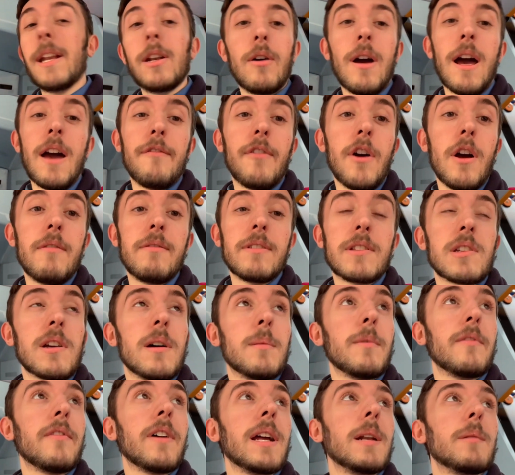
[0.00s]
not have
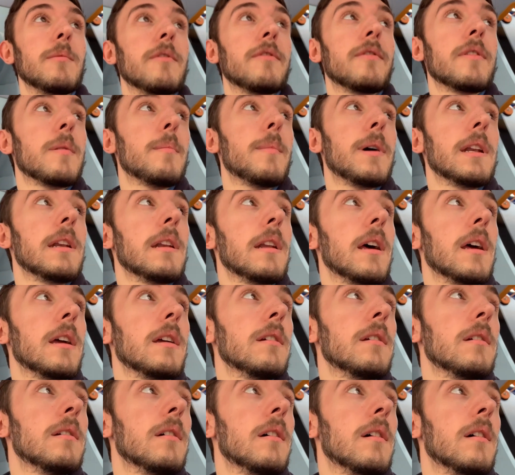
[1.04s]
overtime available for the Monday,
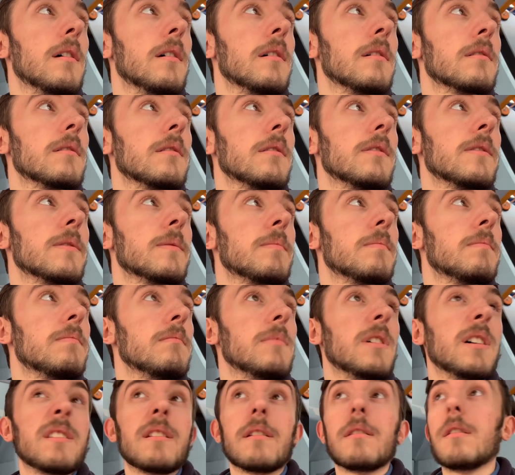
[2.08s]
because
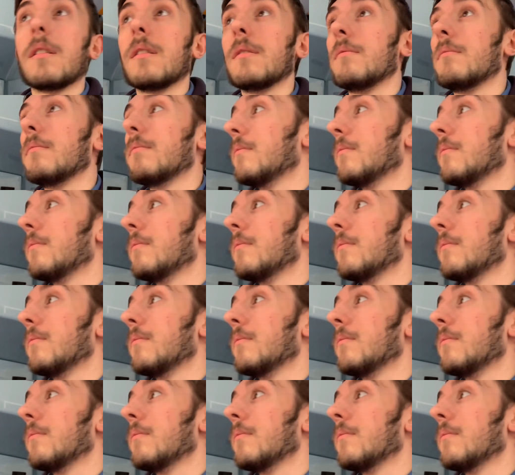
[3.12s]
I don't know.